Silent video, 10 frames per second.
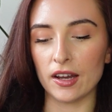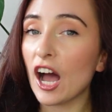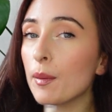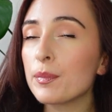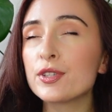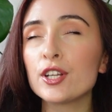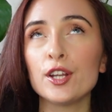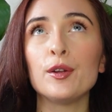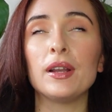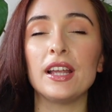
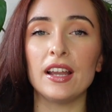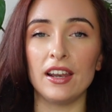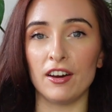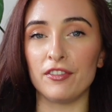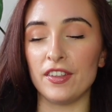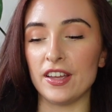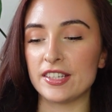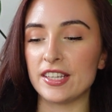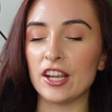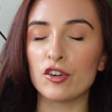Absolutely love
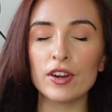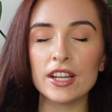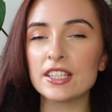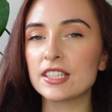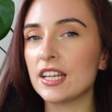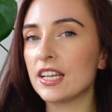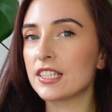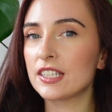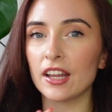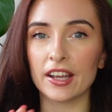this. Ingredients
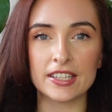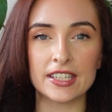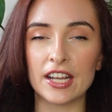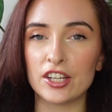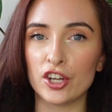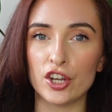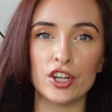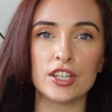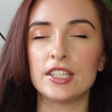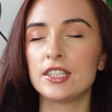list, like I said,
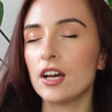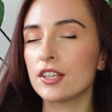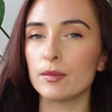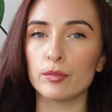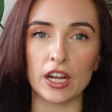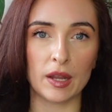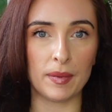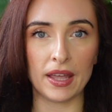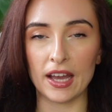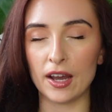good. Doesn't break
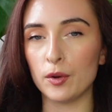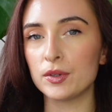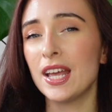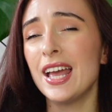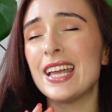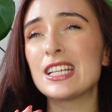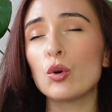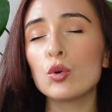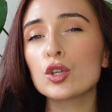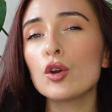me out. It's
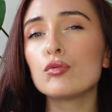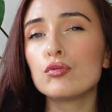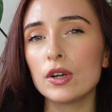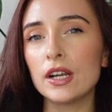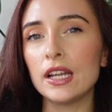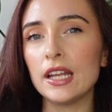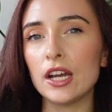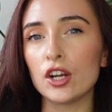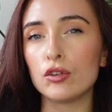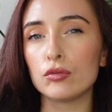also
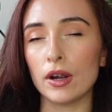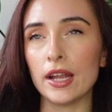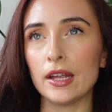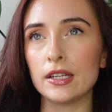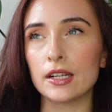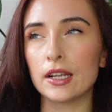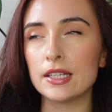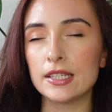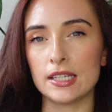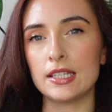really great
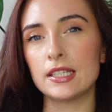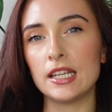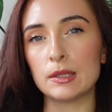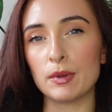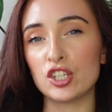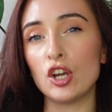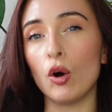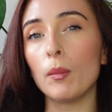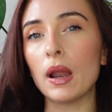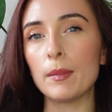consistency, especially
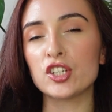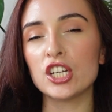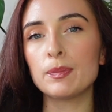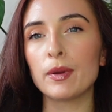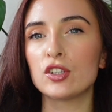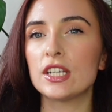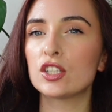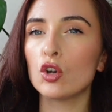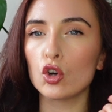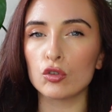on blemishes, because it's
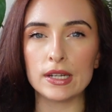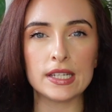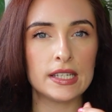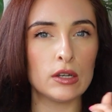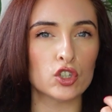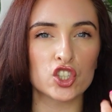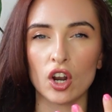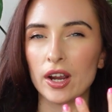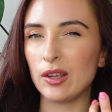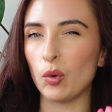not greasy or
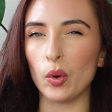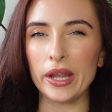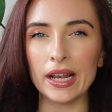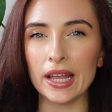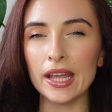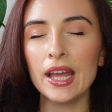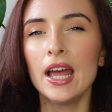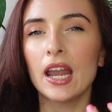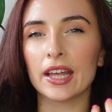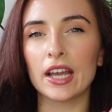shiny or oily.
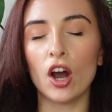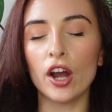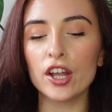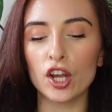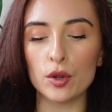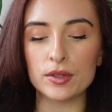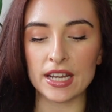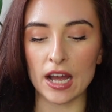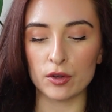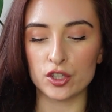Like it kind of goes
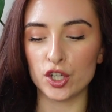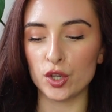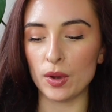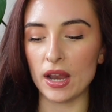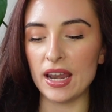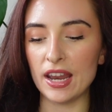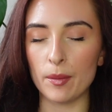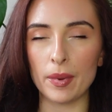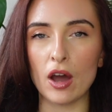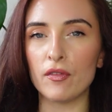down to a
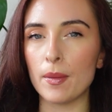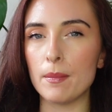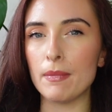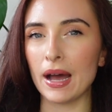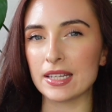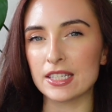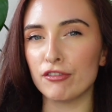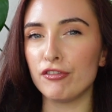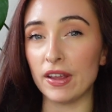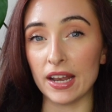little bit of a matte
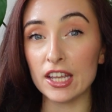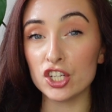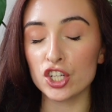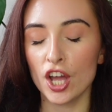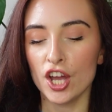finish.